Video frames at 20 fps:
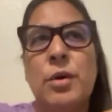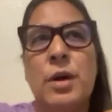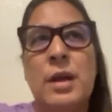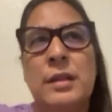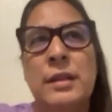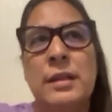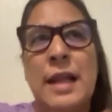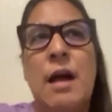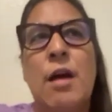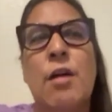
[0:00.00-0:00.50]

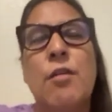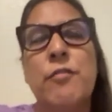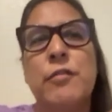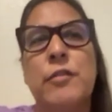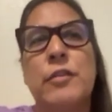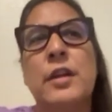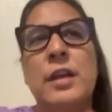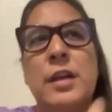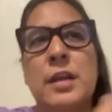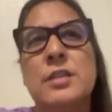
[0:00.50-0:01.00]
allow for
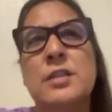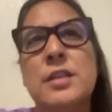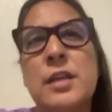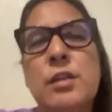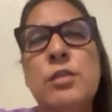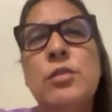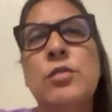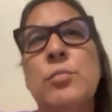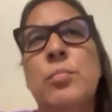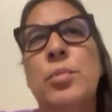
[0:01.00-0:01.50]
the
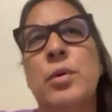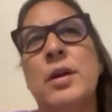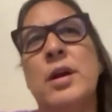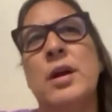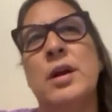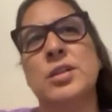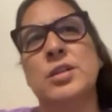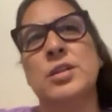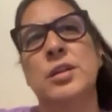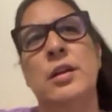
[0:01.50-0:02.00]
continued
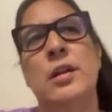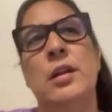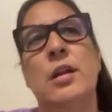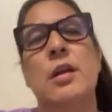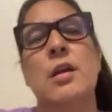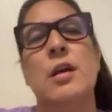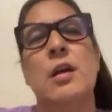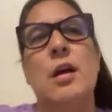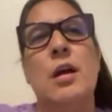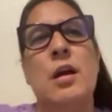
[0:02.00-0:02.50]
production
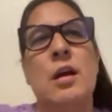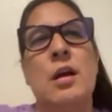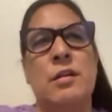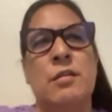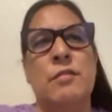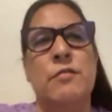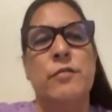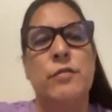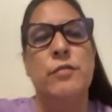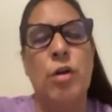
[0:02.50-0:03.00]

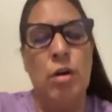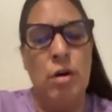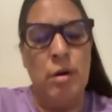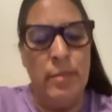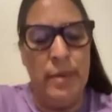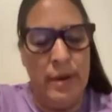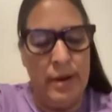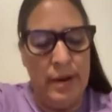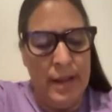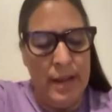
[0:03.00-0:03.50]
of
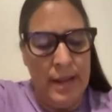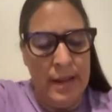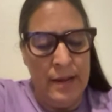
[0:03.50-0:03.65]
carbon,